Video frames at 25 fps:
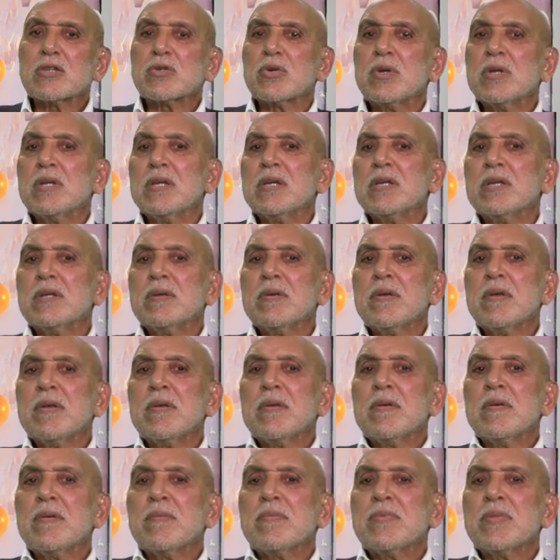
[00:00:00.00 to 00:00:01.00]
actually
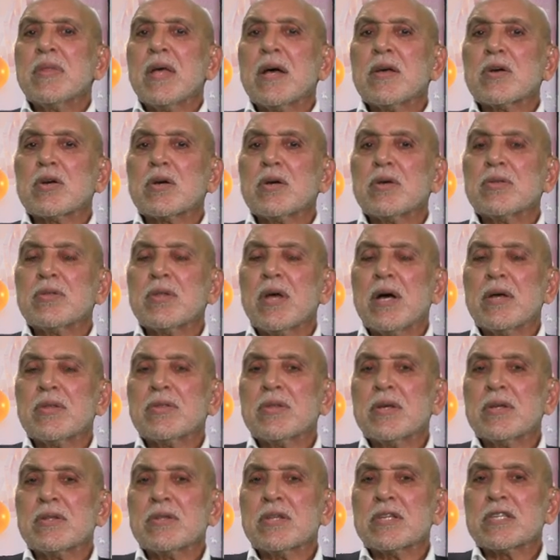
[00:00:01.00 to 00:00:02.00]

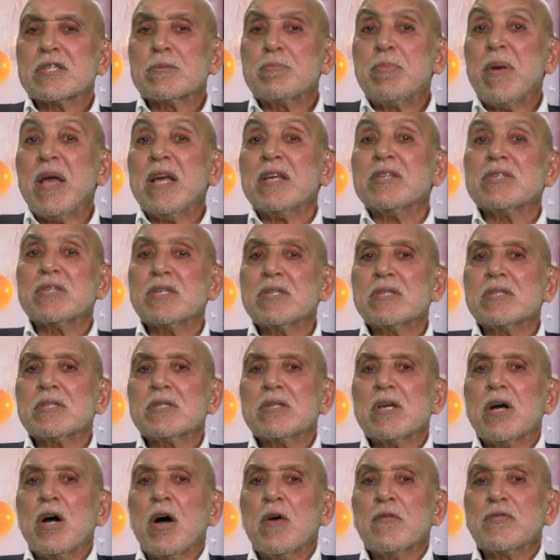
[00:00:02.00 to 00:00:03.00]
the
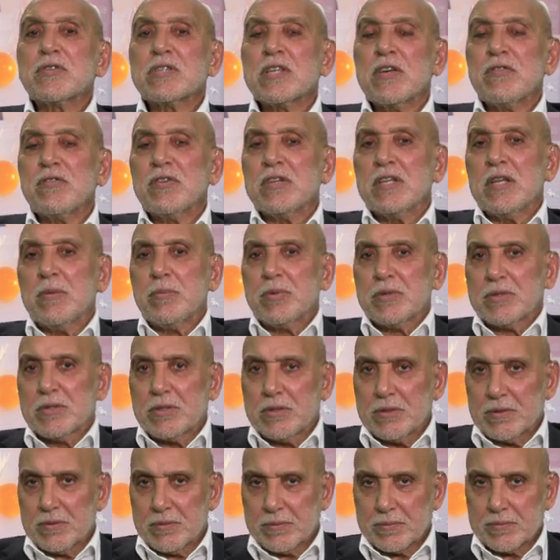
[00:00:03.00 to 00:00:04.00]
spaces of civil
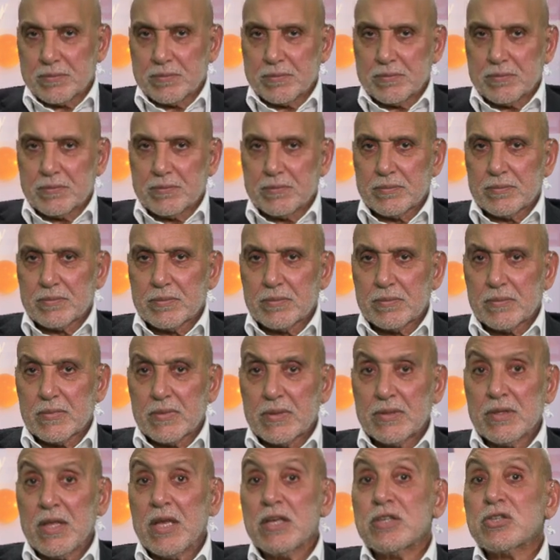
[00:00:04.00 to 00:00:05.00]
liberty.
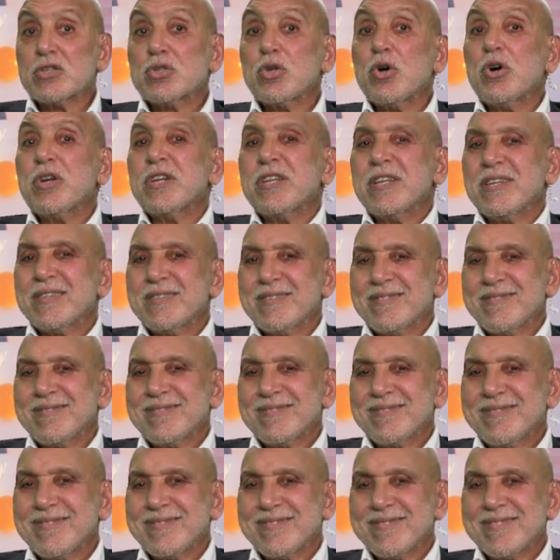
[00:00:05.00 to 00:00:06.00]
The
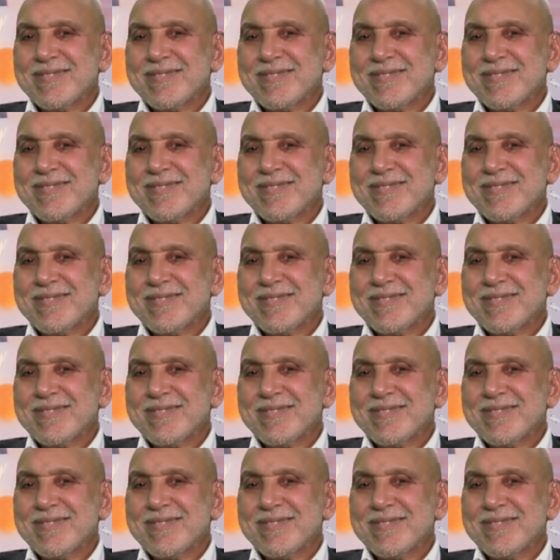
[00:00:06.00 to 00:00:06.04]
historian